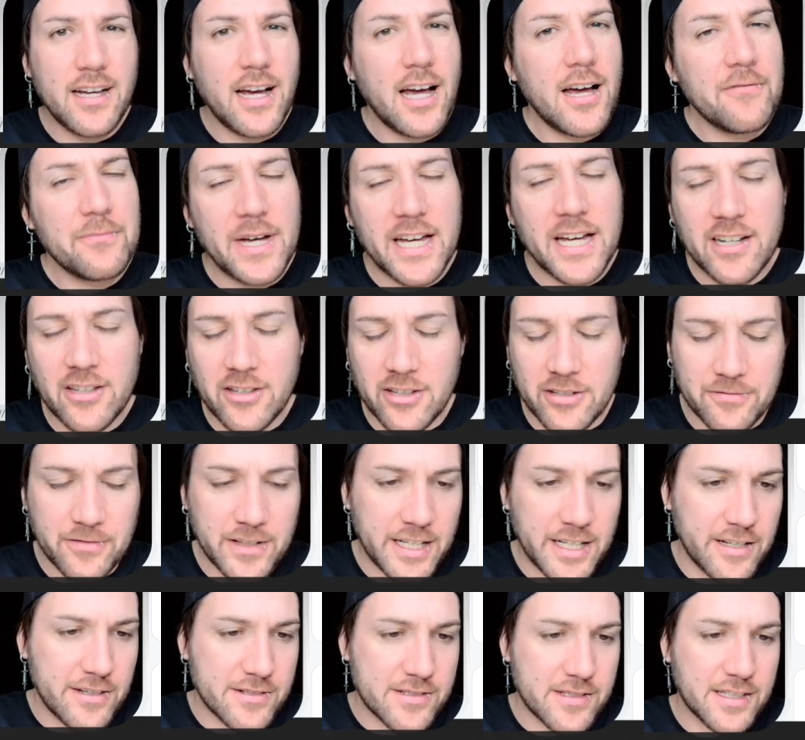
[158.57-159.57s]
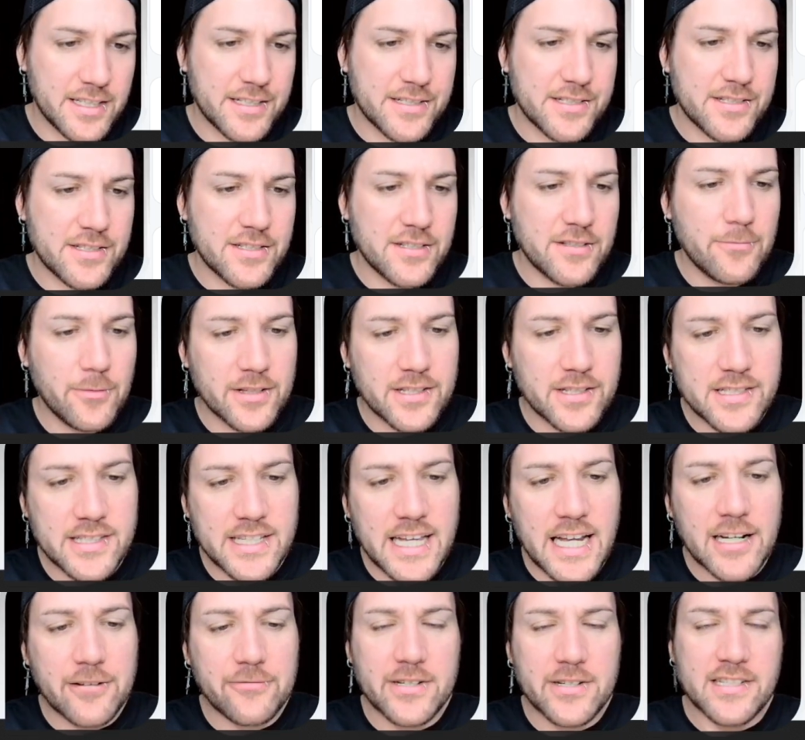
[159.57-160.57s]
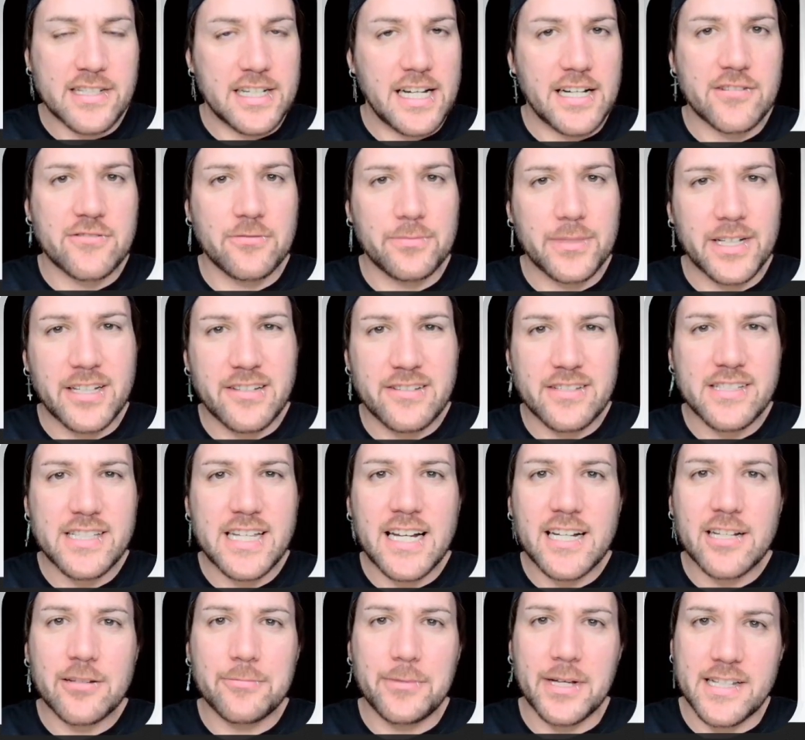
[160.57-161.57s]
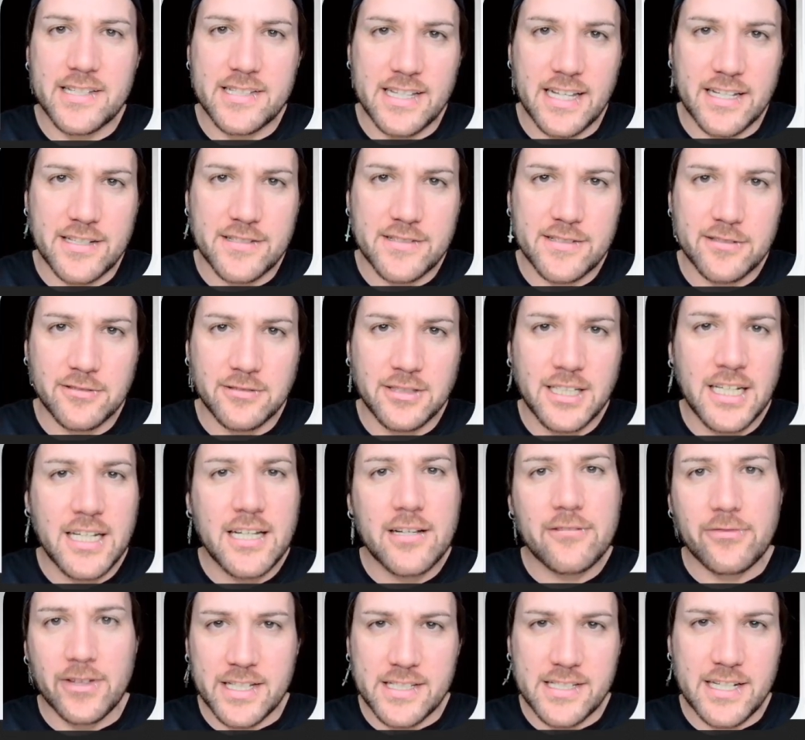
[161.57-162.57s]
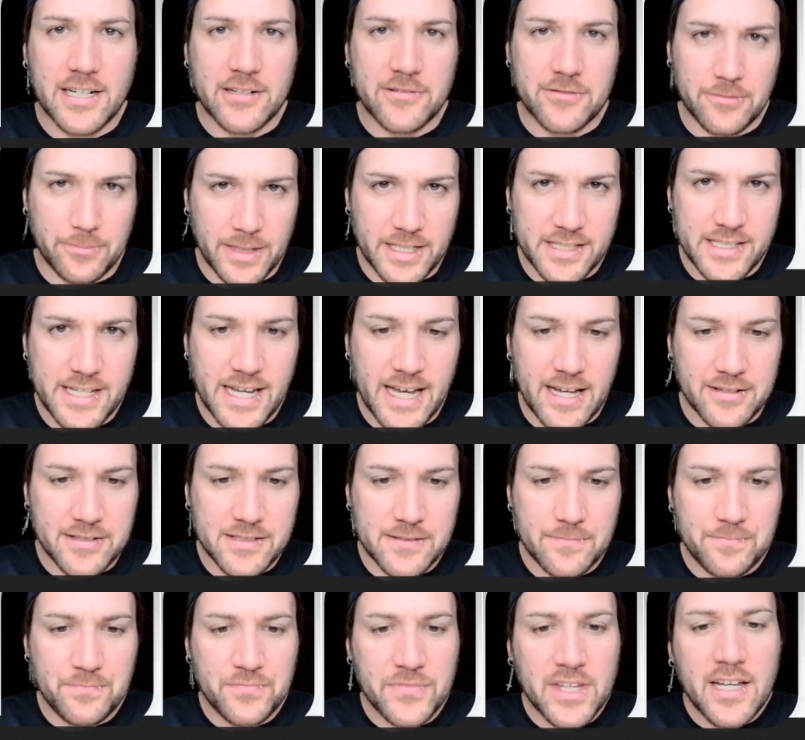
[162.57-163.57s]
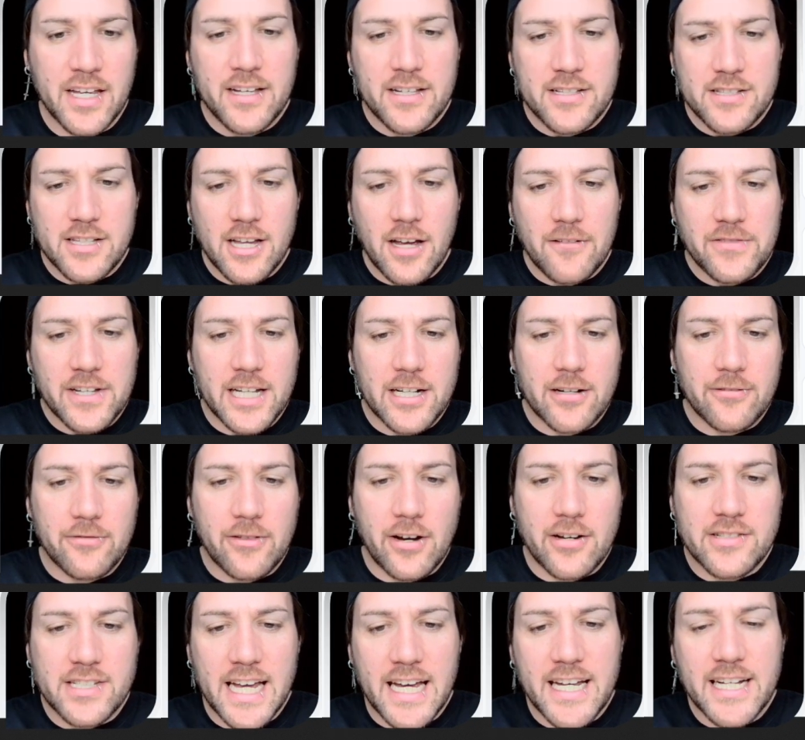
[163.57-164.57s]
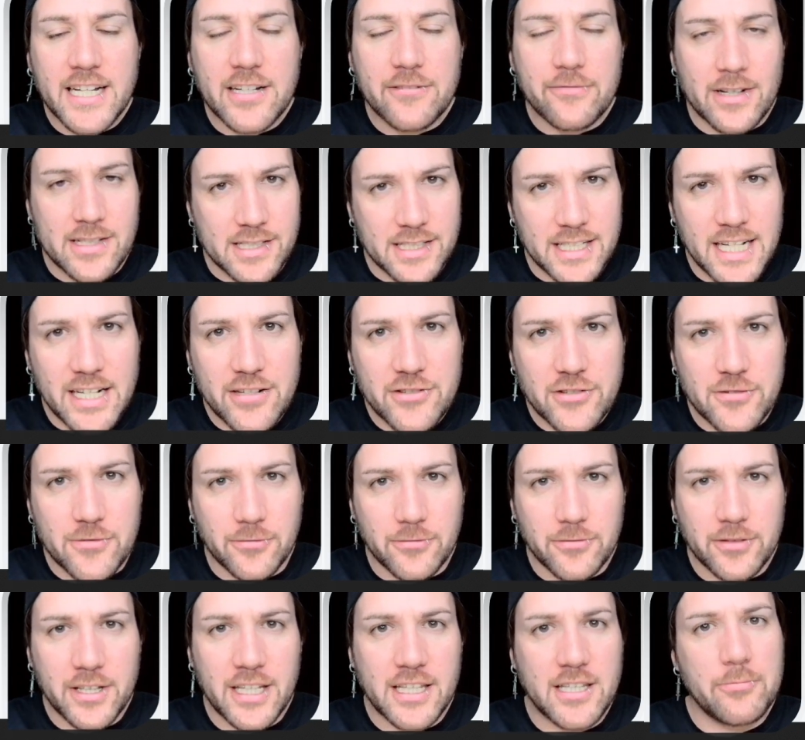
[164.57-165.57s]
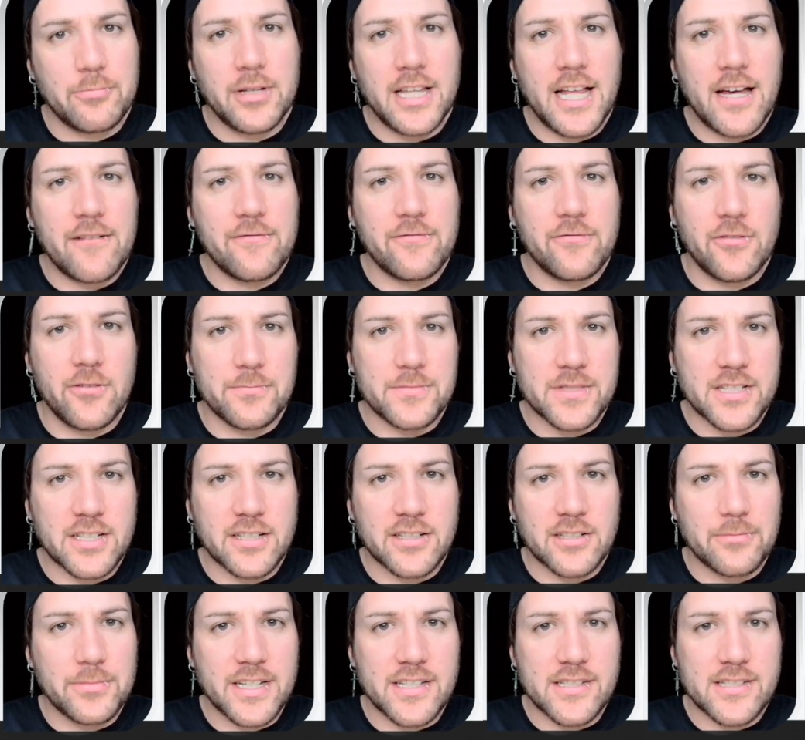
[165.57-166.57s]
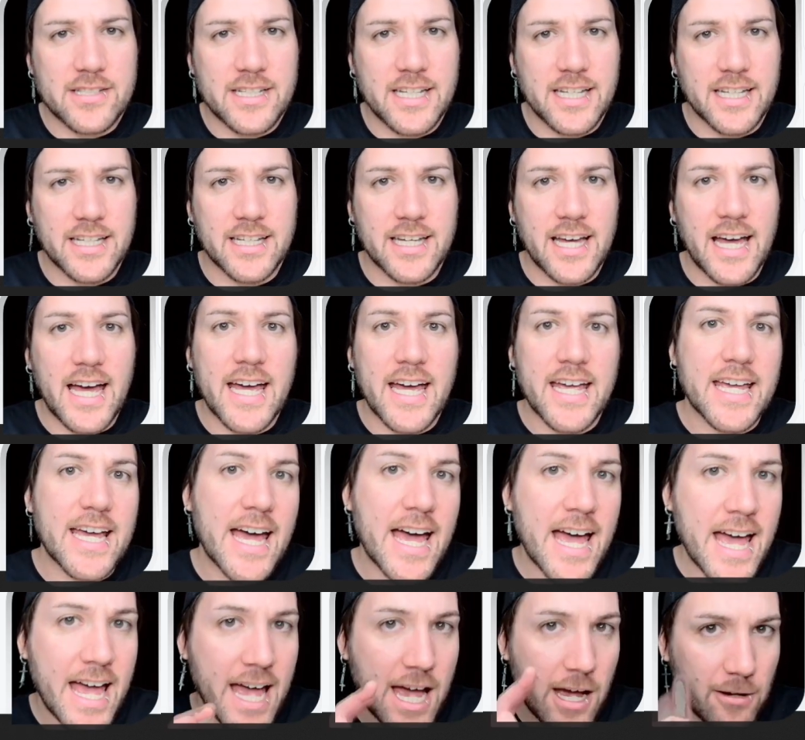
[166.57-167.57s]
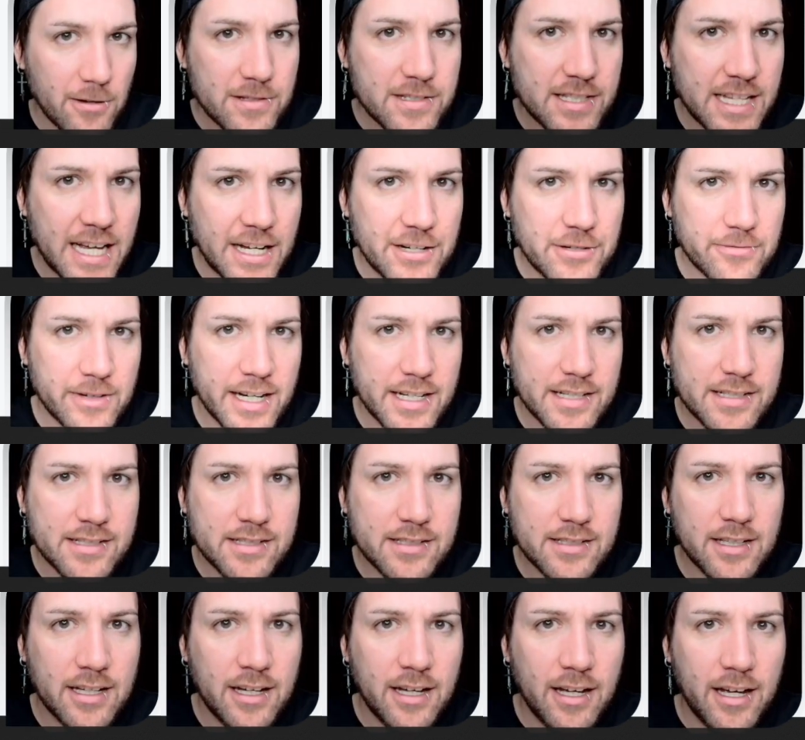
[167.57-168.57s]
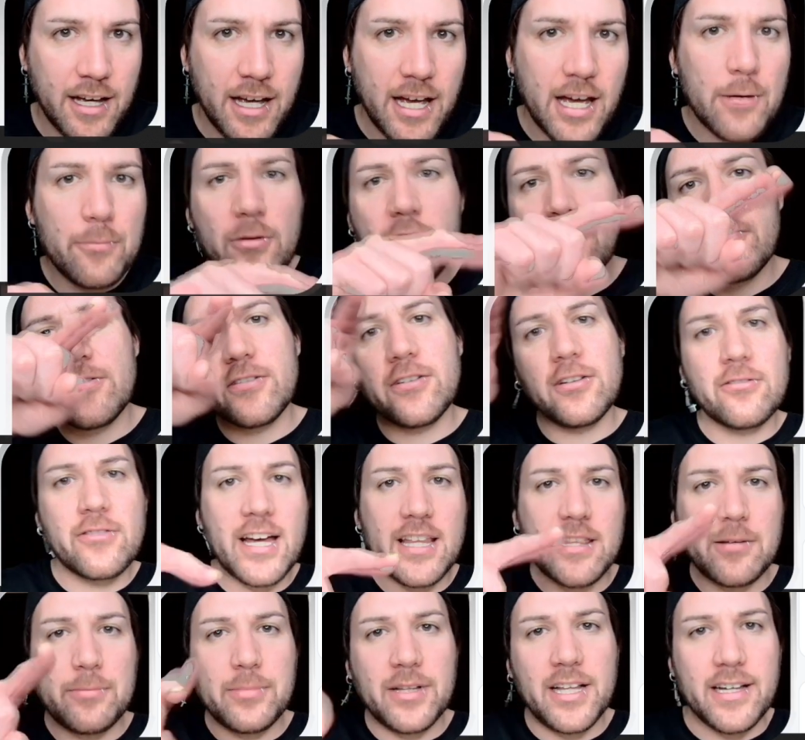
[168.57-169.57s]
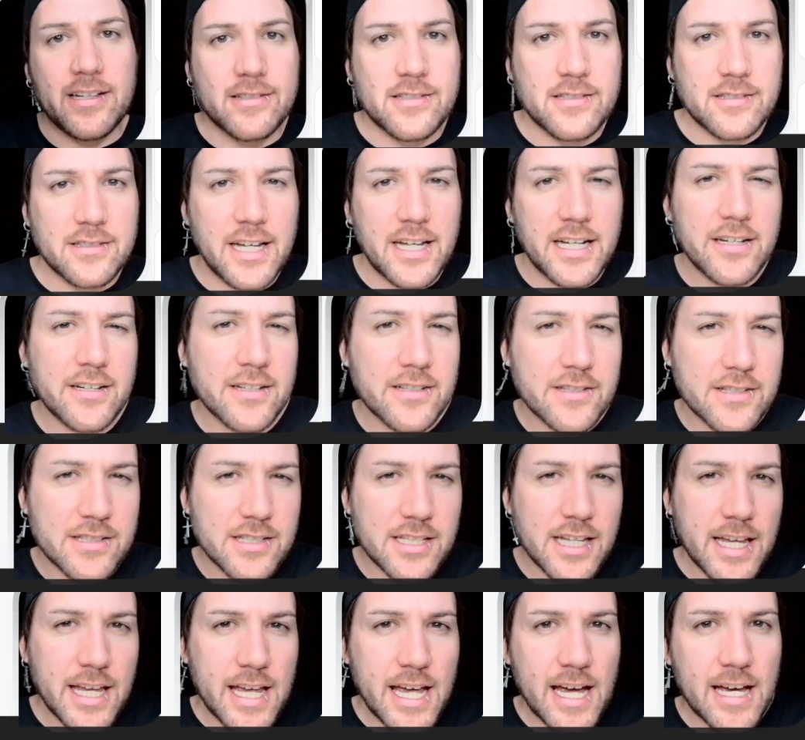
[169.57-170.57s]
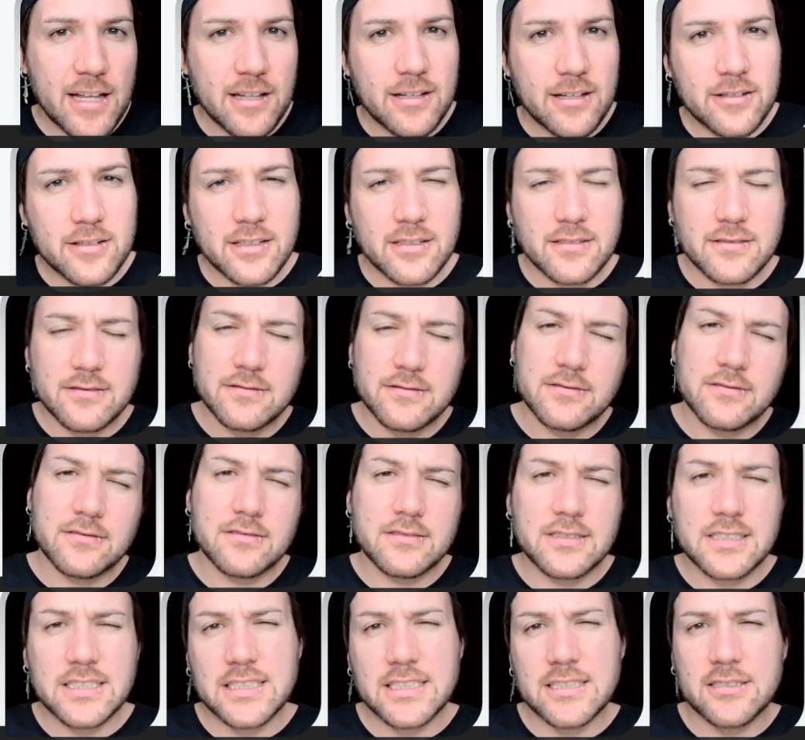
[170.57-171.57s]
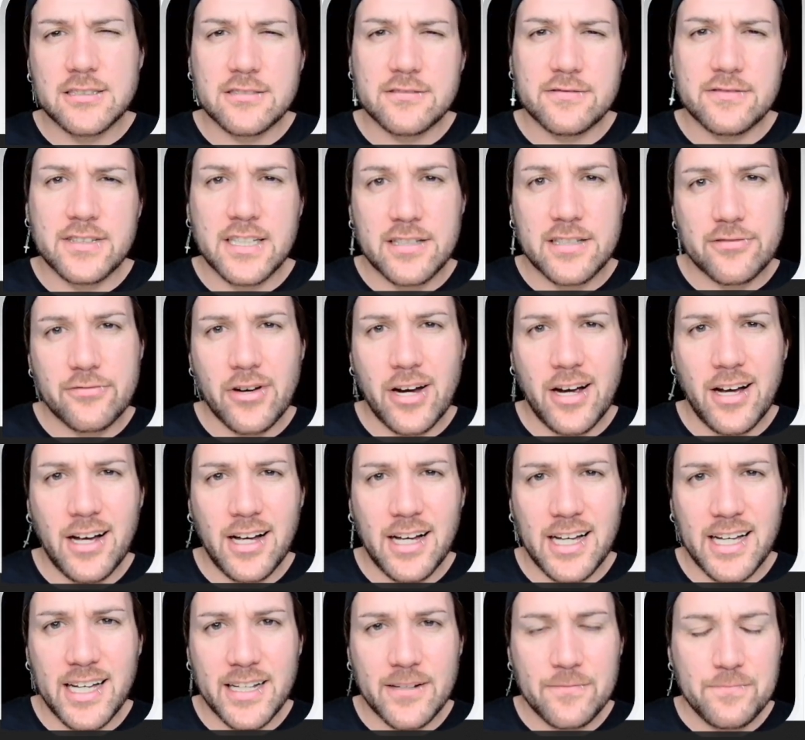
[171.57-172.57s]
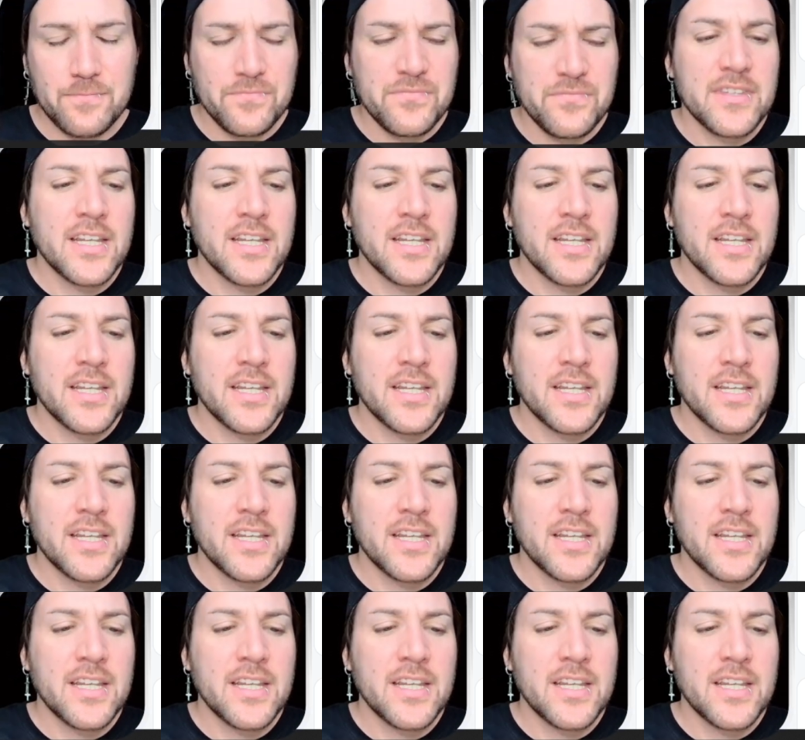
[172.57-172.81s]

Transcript: I've made a lot of videos on this. You want static residential because static means stay still, residential means house. So if you get a rotating residential, then the platforms are going to be seeing a house address moving all around the place. And you can see how they'll go, oh, I don't know if that's right.